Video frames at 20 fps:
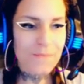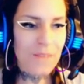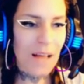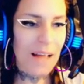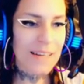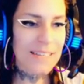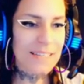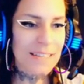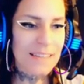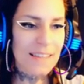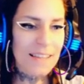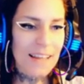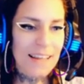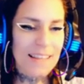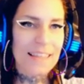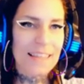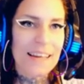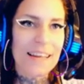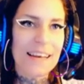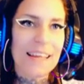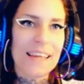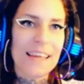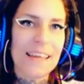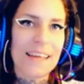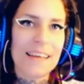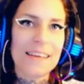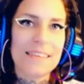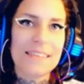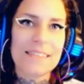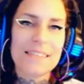I did like that
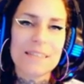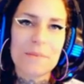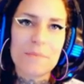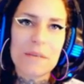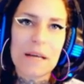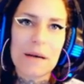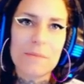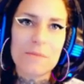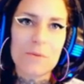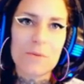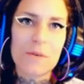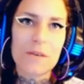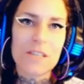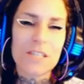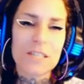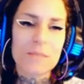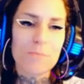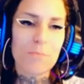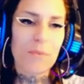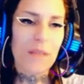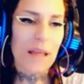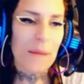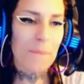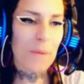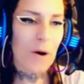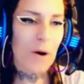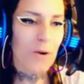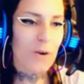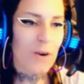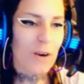he sometimes would just play
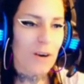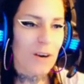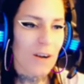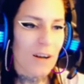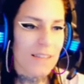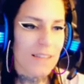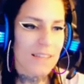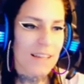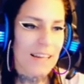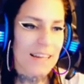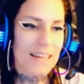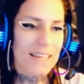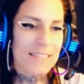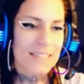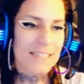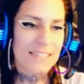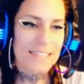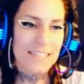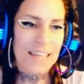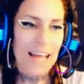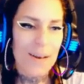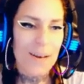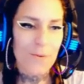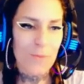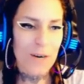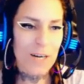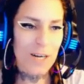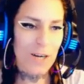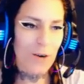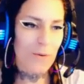poker on like his jet
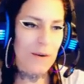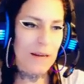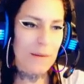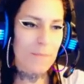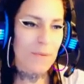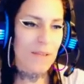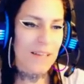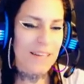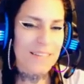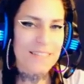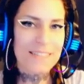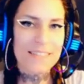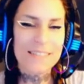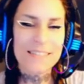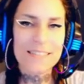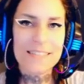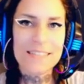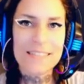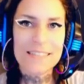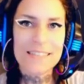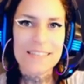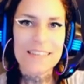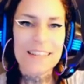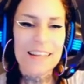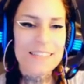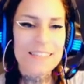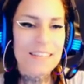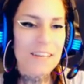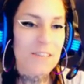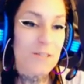when going places.
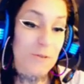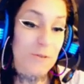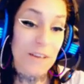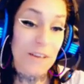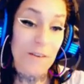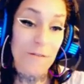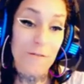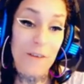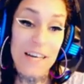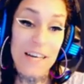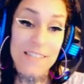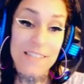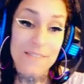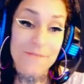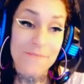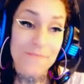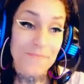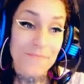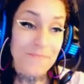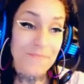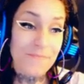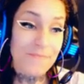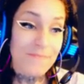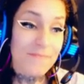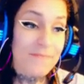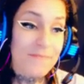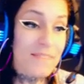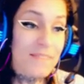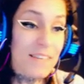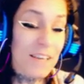That sounds really fun.
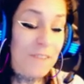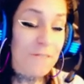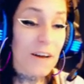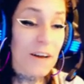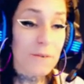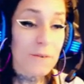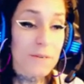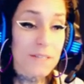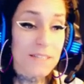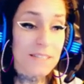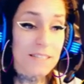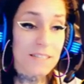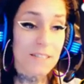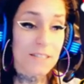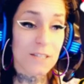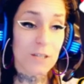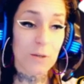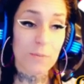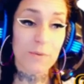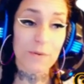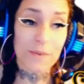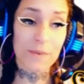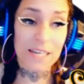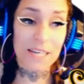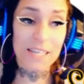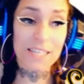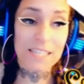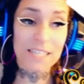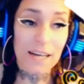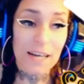If I was super
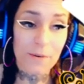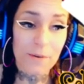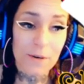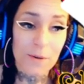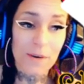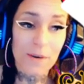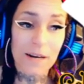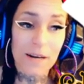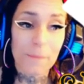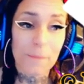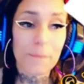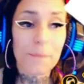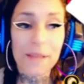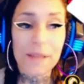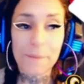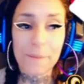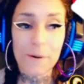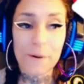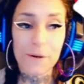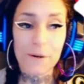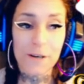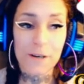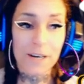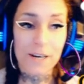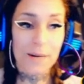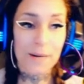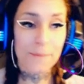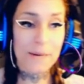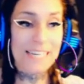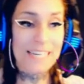rich, I would want to play
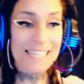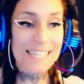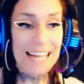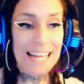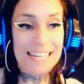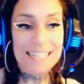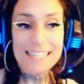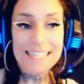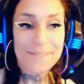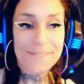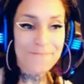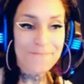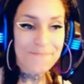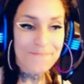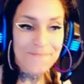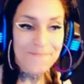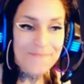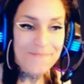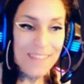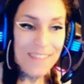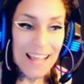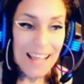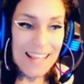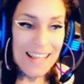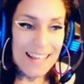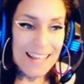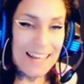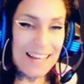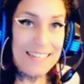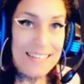poker on my jet.
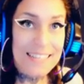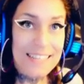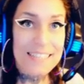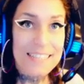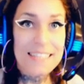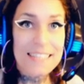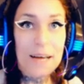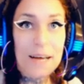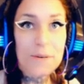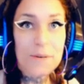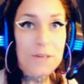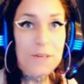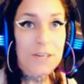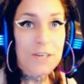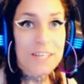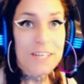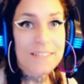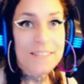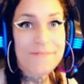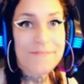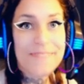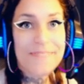It does sound good.